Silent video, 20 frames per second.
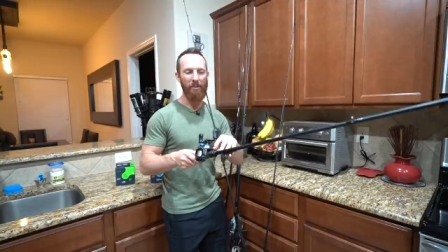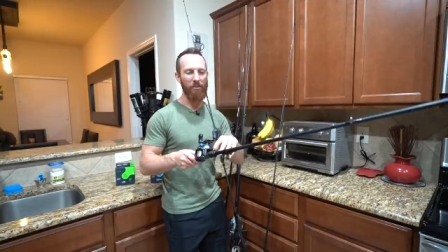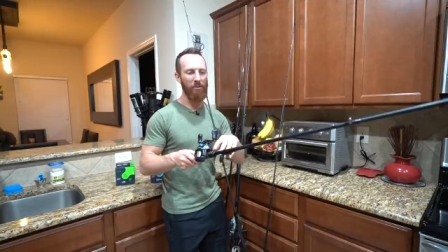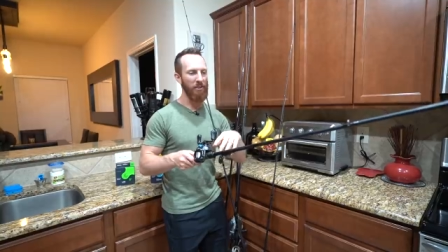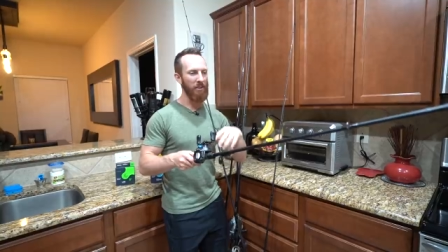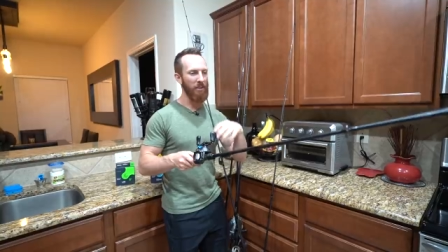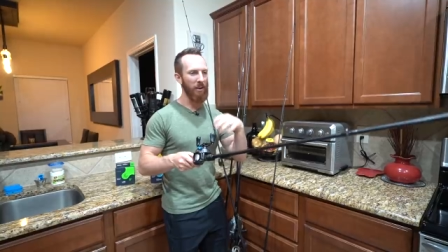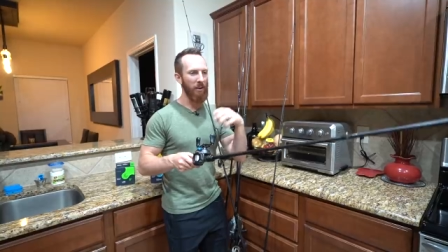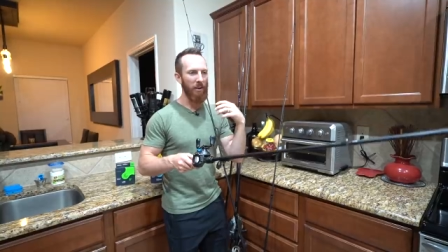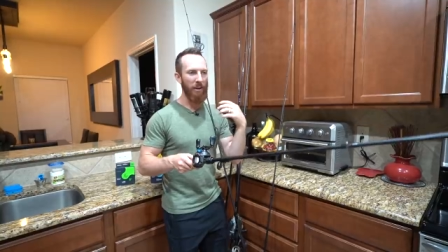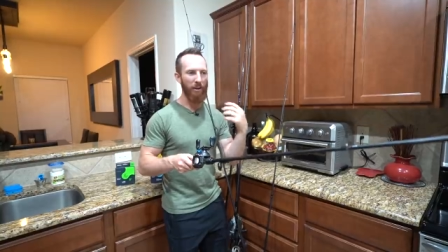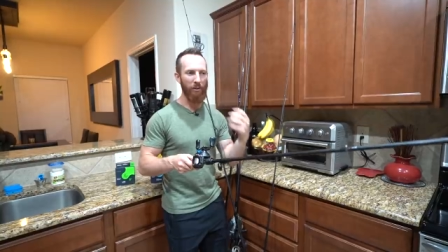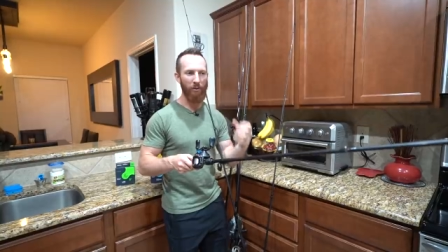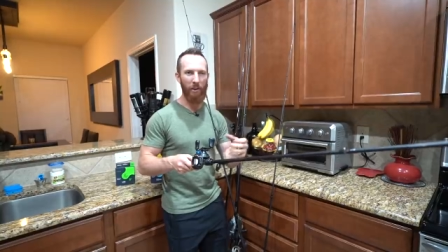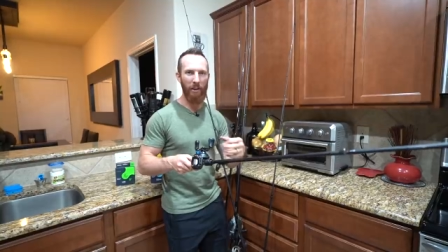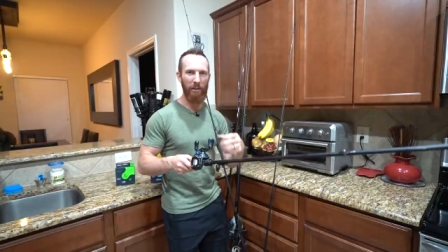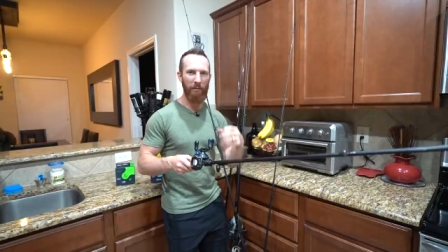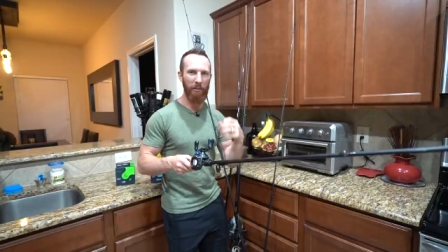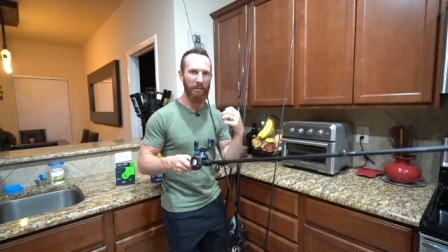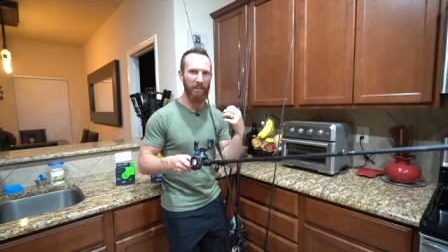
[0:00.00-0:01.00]
It's just their
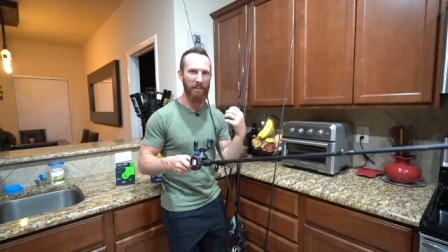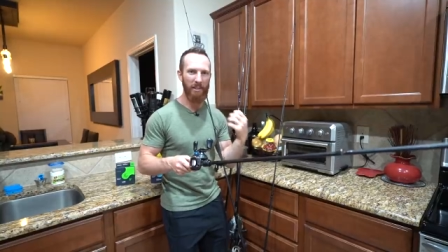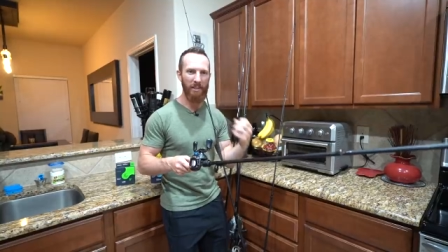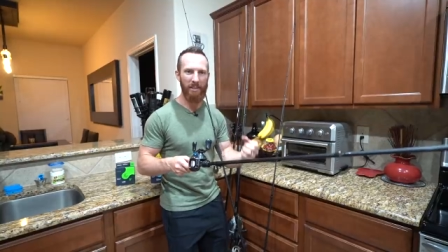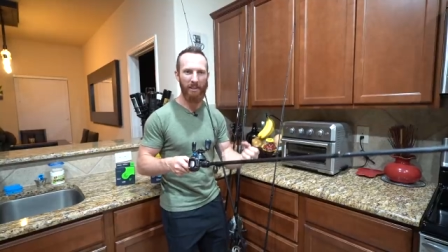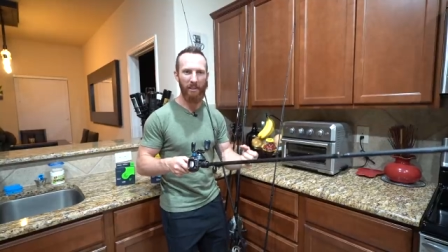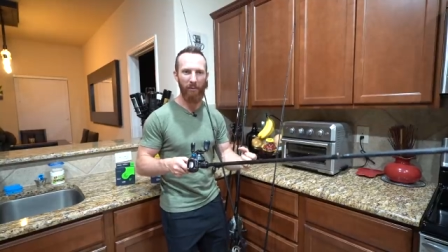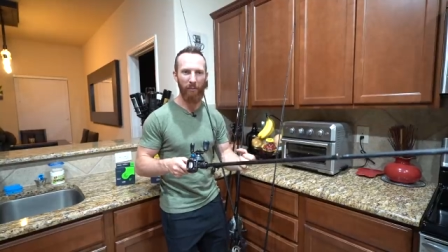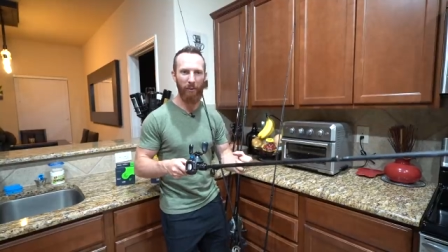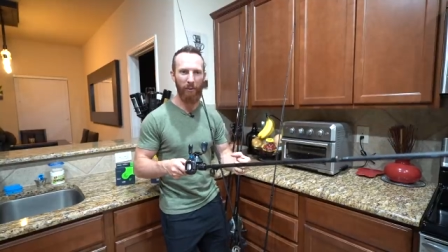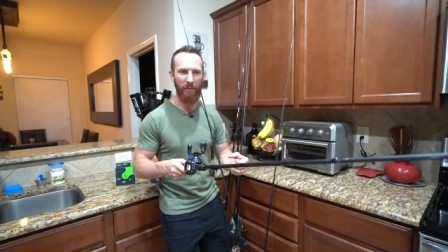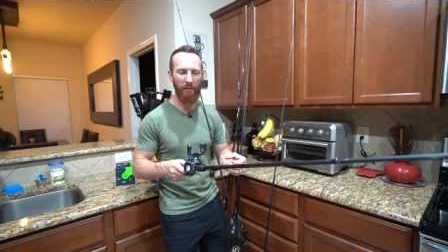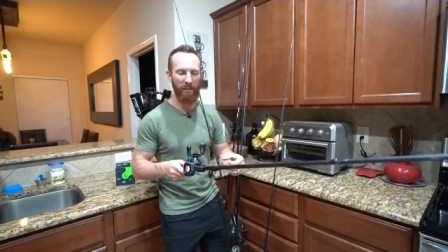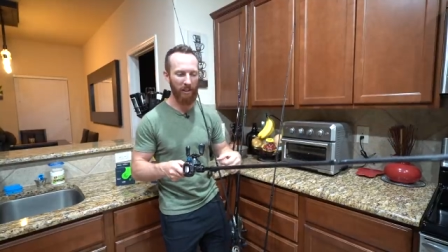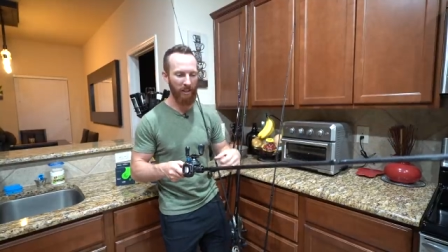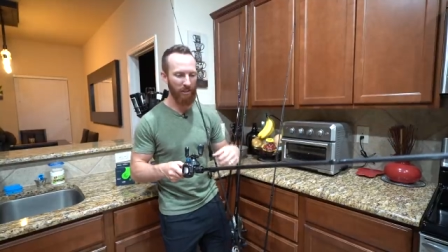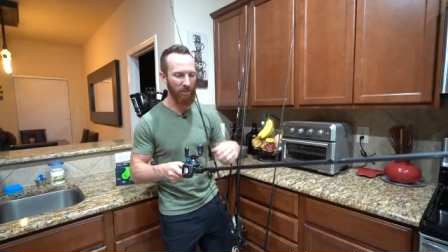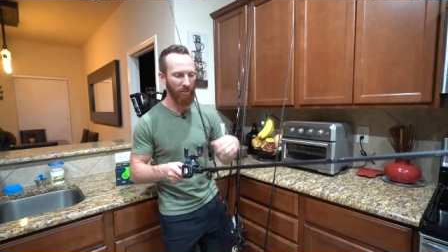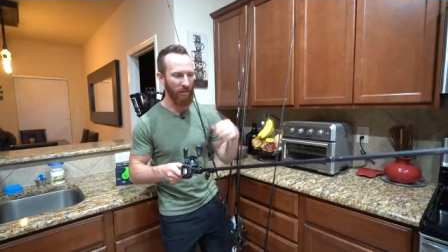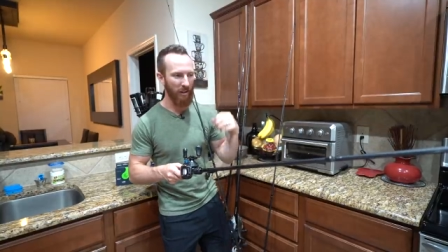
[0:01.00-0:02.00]
entry level DC reel to
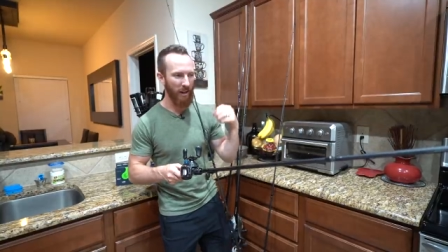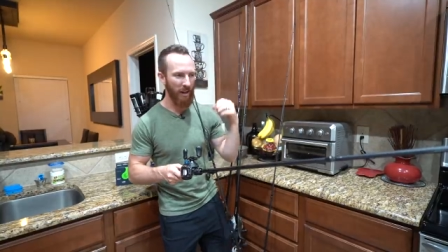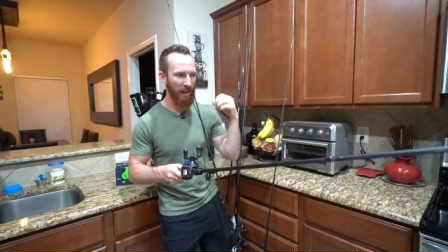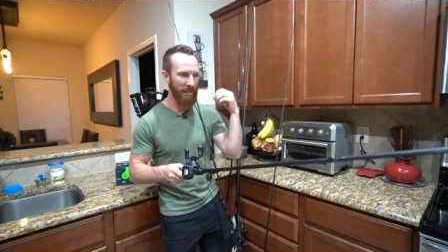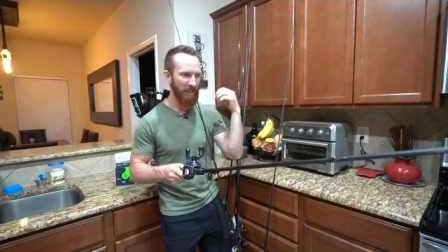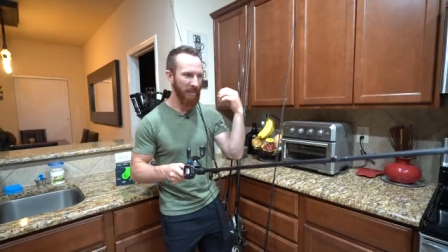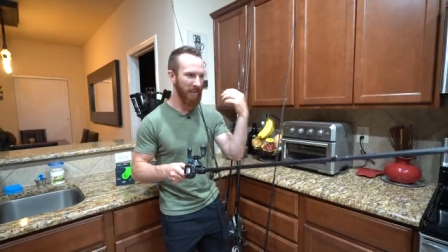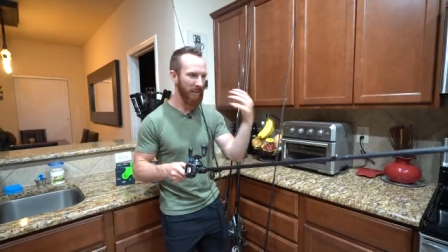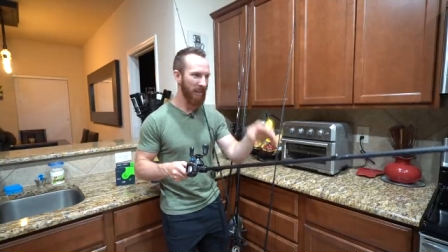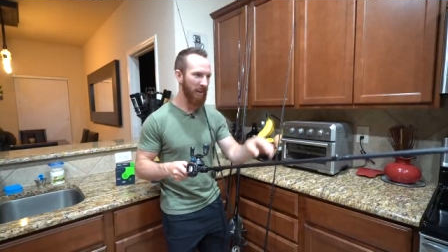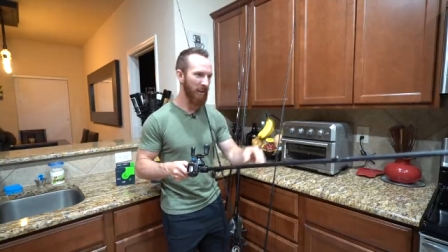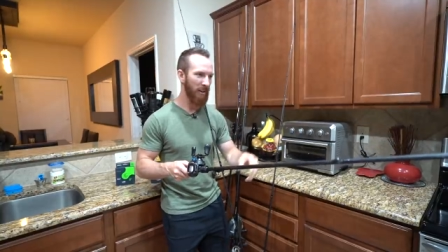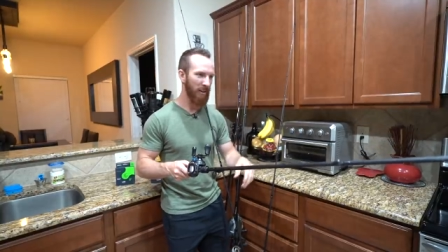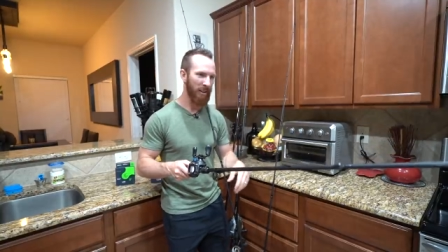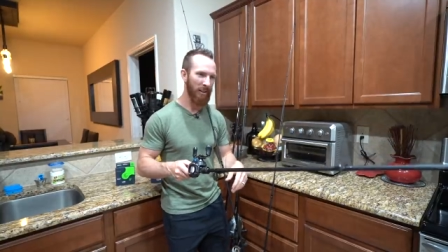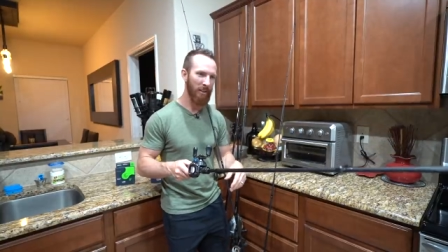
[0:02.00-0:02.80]
get you guys in there,